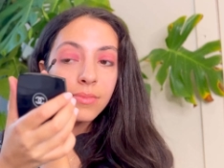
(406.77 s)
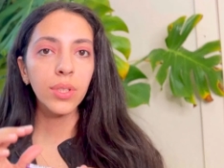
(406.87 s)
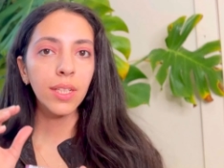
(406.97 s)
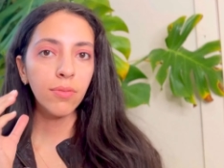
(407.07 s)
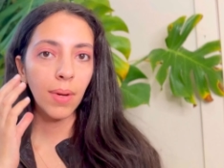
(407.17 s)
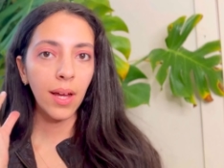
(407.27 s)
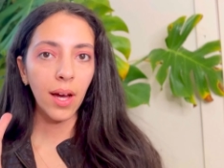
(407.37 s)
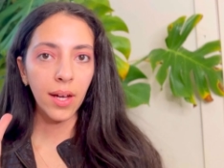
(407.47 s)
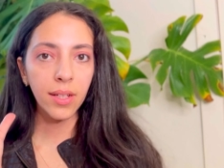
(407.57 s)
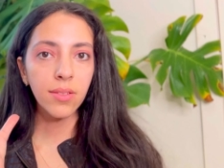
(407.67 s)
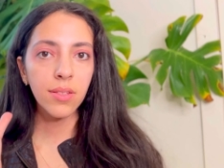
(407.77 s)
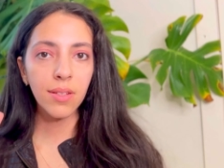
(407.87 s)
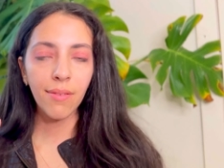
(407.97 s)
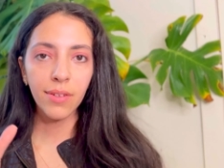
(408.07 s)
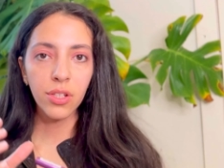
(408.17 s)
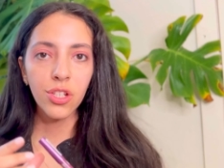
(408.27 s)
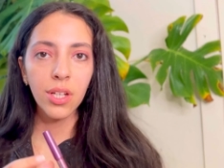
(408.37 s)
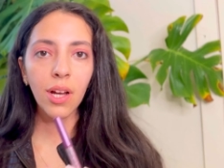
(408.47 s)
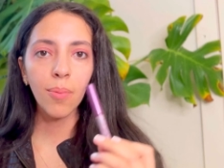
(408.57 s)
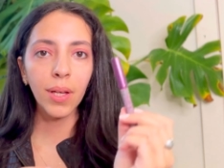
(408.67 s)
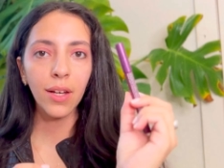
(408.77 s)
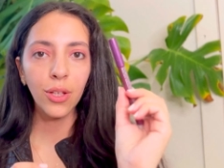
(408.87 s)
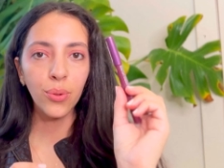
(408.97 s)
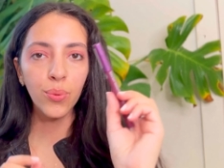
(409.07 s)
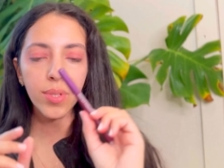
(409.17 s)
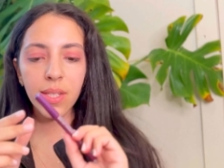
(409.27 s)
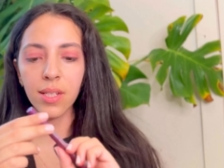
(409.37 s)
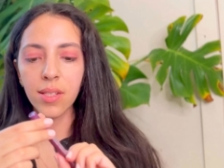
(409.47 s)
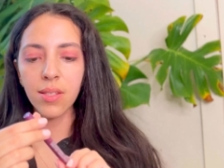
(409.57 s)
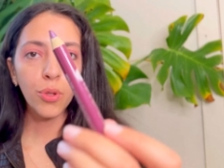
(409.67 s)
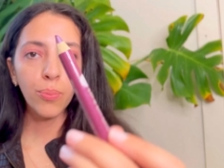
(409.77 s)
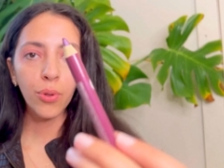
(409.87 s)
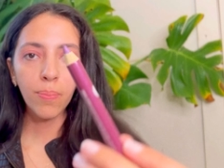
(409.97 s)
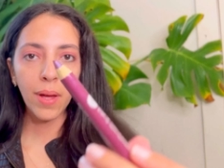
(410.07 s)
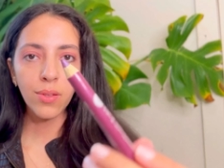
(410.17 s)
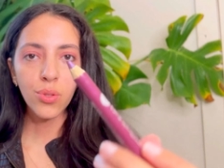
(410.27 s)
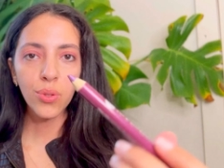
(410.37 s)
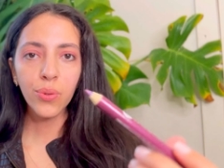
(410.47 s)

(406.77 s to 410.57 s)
Give my eyes definition. I'm gonna use this purple pencil.